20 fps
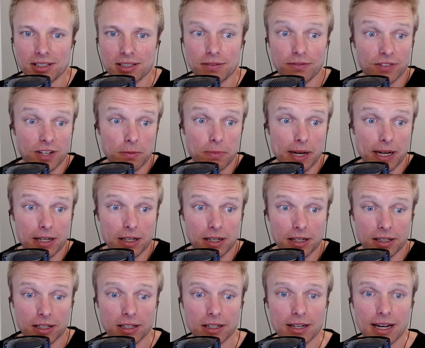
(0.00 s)
some feedback
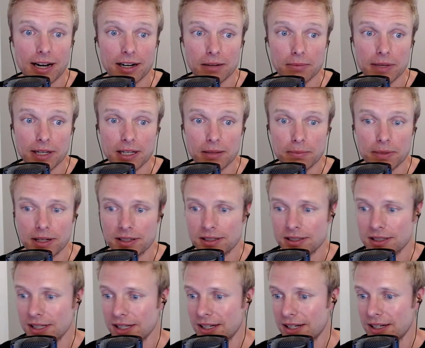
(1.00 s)
on it, and how to make it
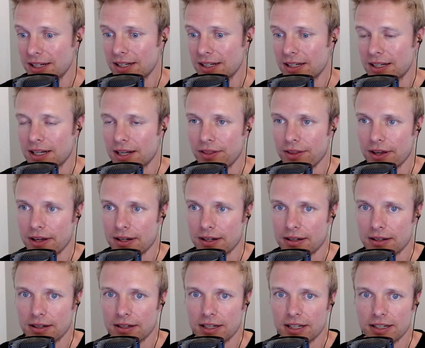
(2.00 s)
better. And
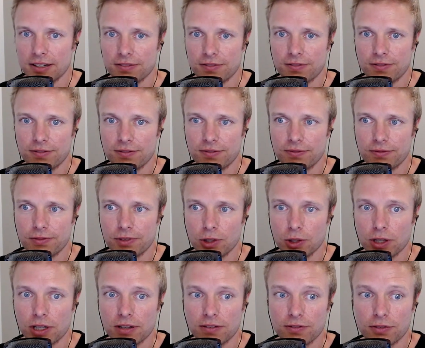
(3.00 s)
then if you're
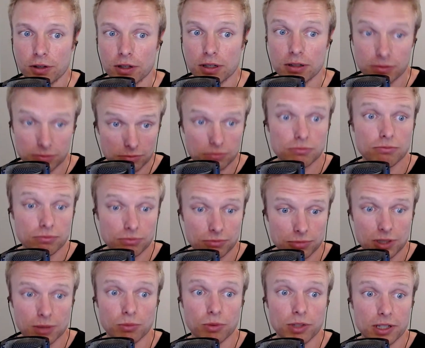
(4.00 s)
looking for
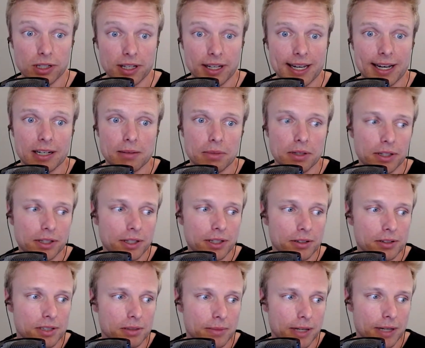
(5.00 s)
some real accountability
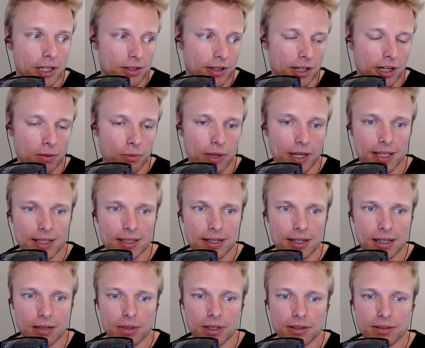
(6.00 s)
or some extra help, we can
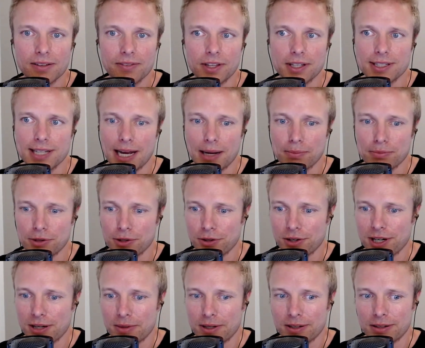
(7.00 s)
talk about the TAP
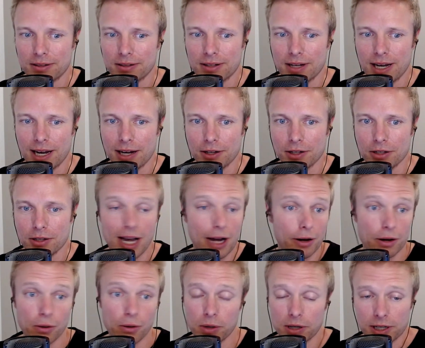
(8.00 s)
program and
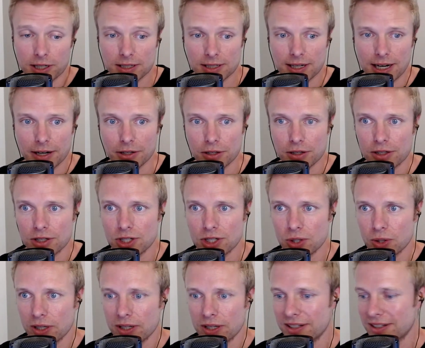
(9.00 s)
how it works and how you can
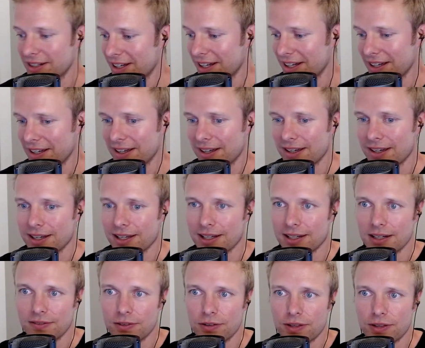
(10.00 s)
join it.
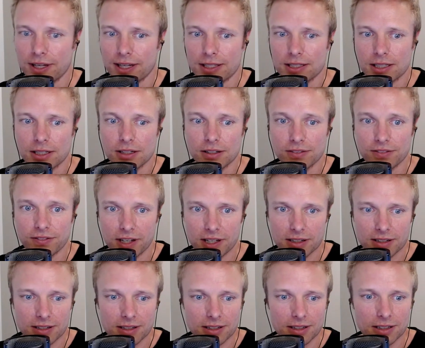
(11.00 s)
And if you think it's a good
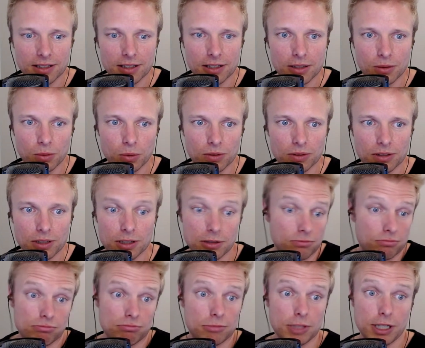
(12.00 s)
fit, a good
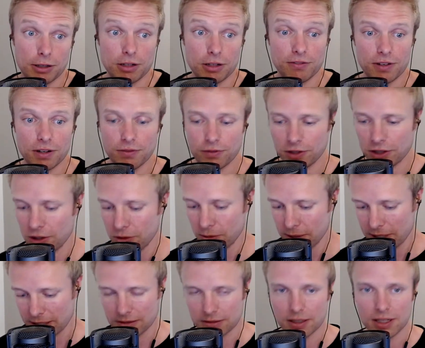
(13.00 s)
fit for you, we
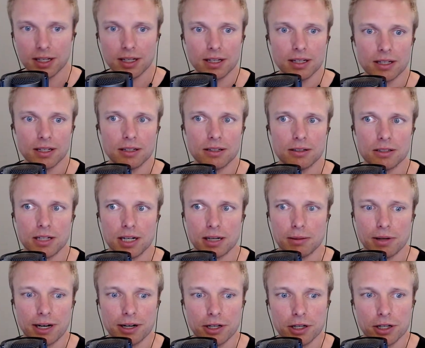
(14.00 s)
can talk
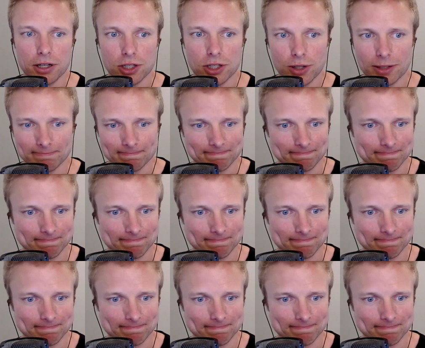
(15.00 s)
about how you can join.